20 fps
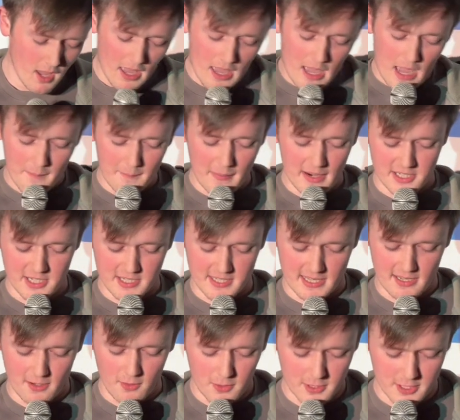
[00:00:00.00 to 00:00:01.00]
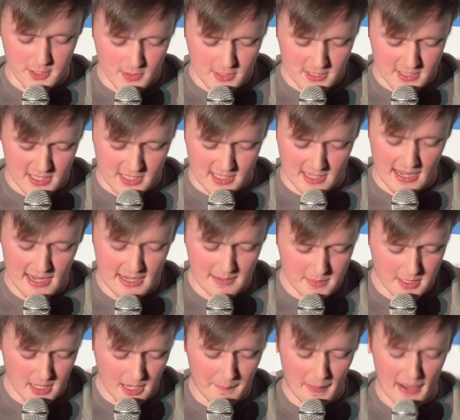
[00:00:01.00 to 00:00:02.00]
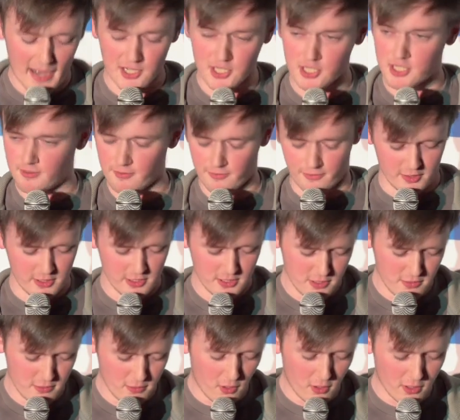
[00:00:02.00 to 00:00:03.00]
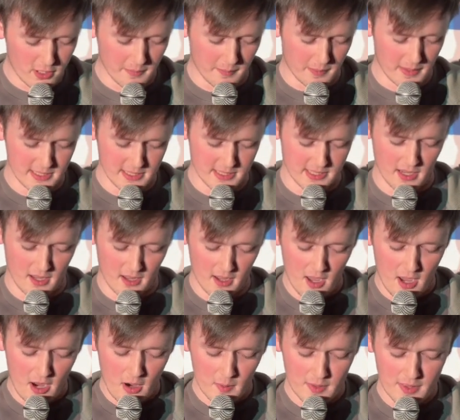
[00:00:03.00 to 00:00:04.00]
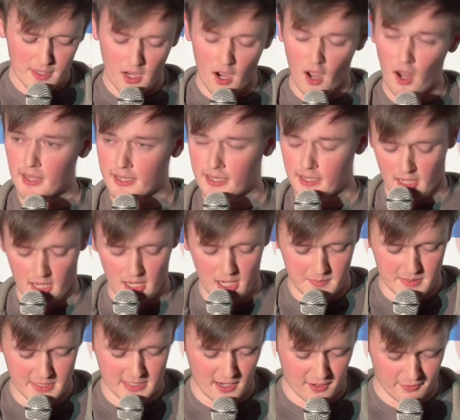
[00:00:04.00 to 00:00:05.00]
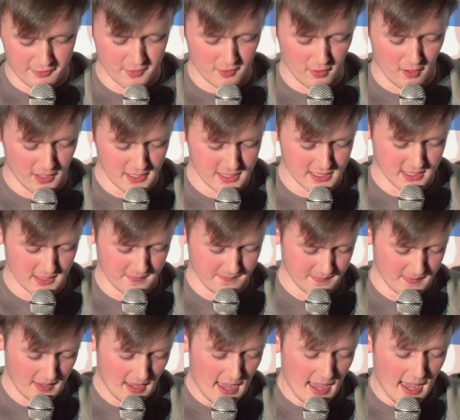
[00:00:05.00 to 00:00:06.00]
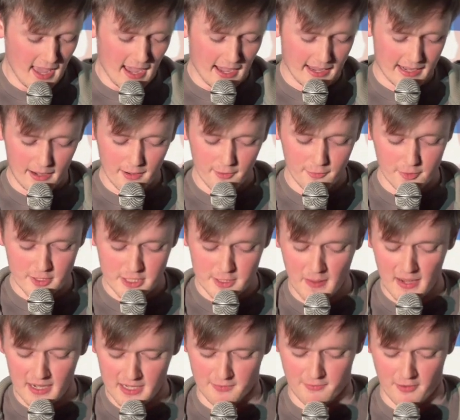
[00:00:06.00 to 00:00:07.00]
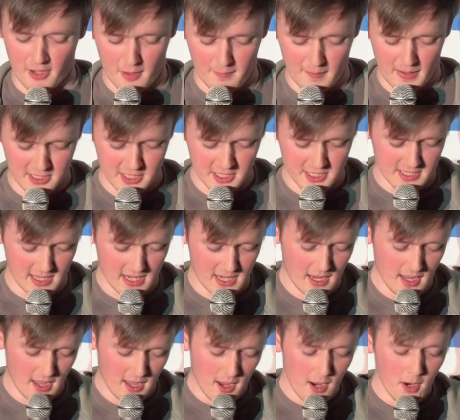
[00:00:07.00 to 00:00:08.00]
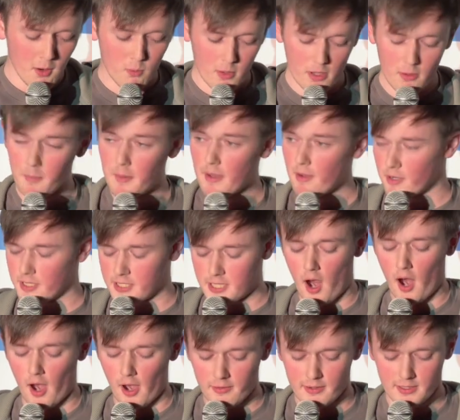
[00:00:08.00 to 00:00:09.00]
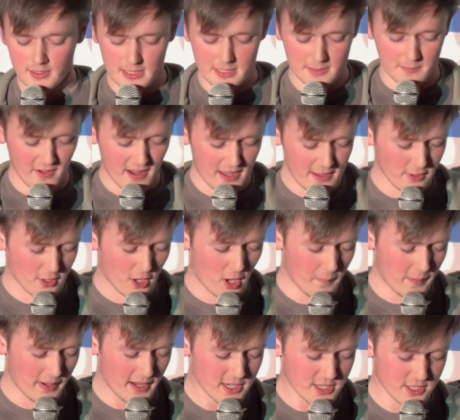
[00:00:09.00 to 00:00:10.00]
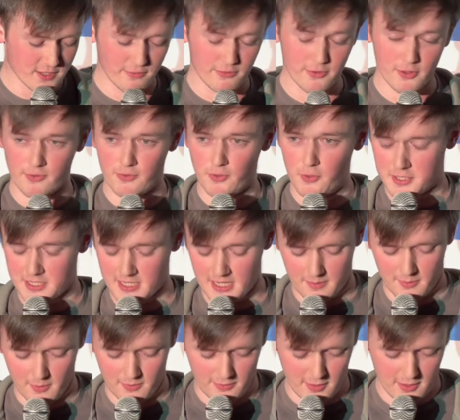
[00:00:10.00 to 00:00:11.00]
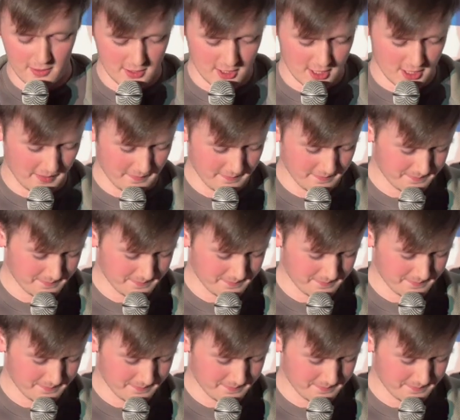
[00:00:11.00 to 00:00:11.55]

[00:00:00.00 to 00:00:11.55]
Her Majesty also disclaimed her passion for the New Yorker pizza with a garlic and herb stuffed crust. And out of respect for Her Majesty, we will be retiring this flavour combination for the foreseeable future.